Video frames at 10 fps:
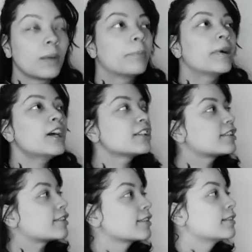
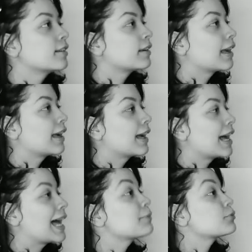Birds!
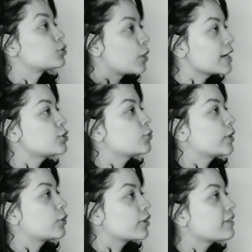I'm trying to
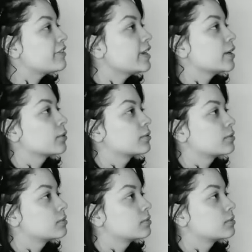record a video.